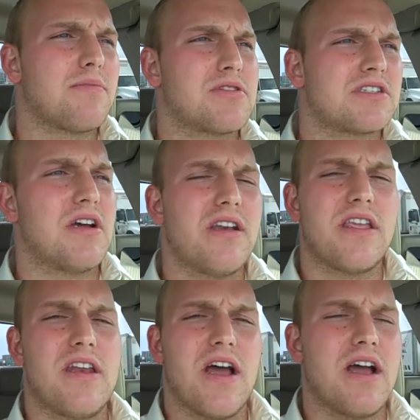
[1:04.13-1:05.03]
kept
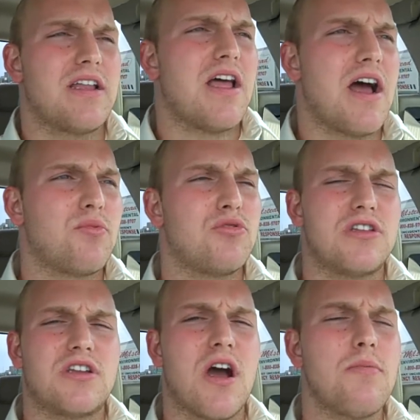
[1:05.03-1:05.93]
studying, I
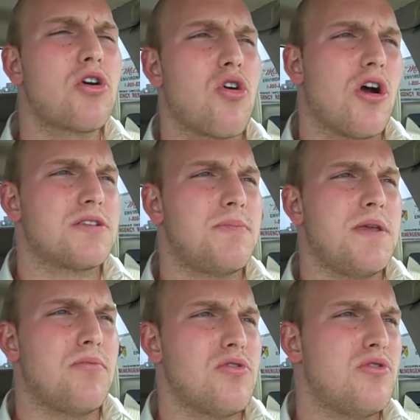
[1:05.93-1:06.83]
would come across
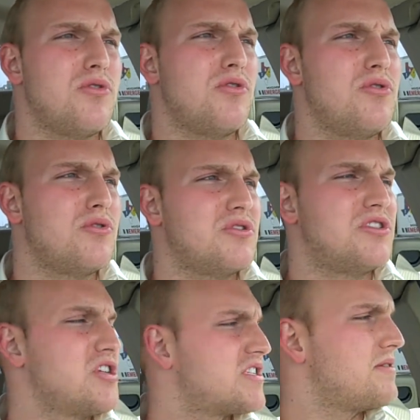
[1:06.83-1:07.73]
people who
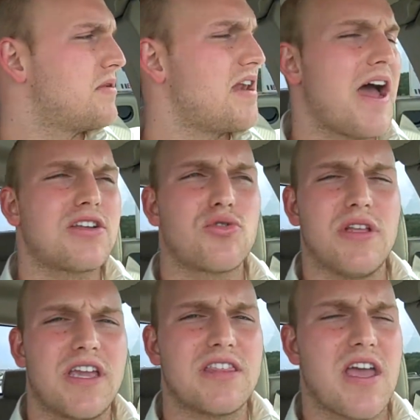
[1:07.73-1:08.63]
just seemed to
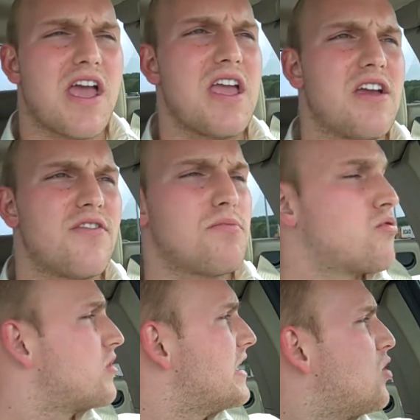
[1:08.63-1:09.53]
naturally get the hang of
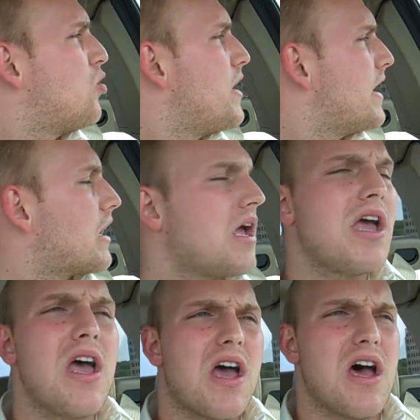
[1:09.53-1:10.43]
it pretty quick.
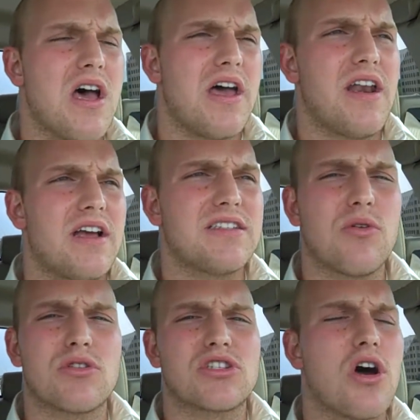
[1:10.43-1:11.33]
And
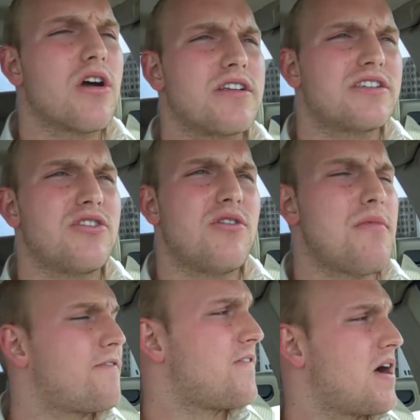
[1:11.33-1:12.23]
as I was talking to
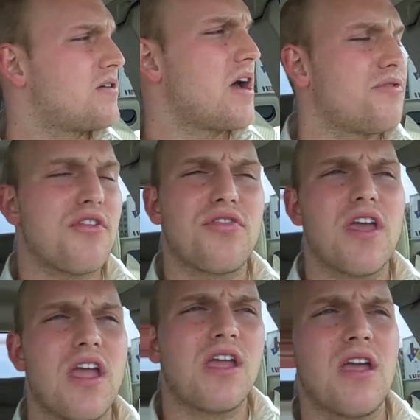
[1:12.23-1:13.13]
them, I found out
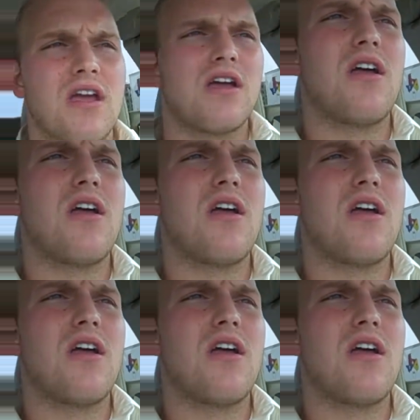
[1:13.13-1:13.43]
that they